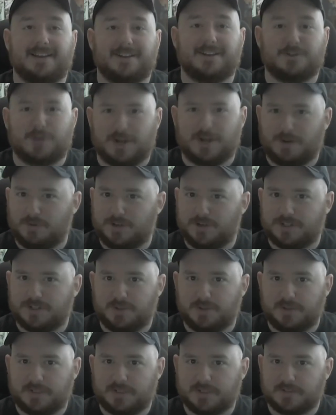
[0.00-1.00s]
trying to rush
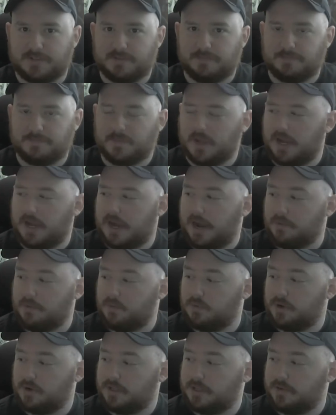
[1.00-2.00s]
through this. I
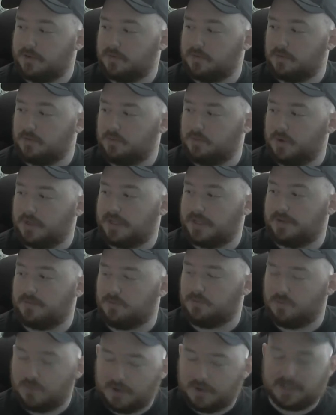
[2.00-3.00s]
really, really,
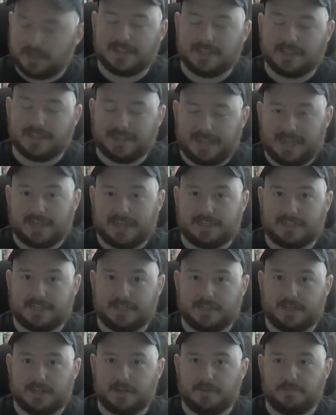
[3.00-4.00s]
really liked
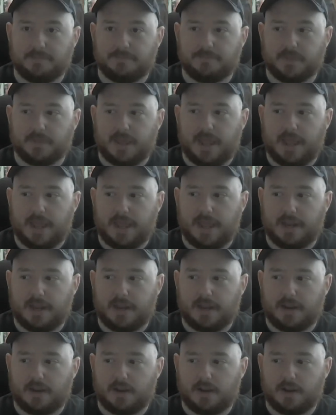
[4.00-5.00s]
it,
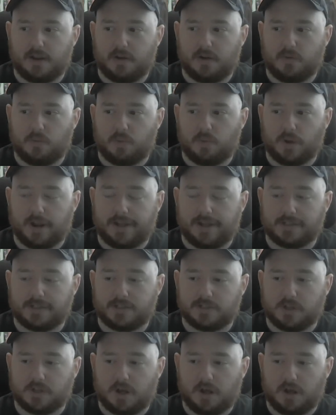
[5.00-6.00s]
and when I
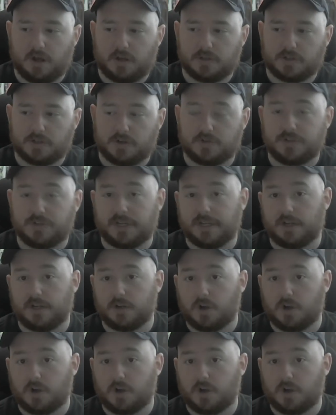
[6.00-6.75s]
saw Star Trek Into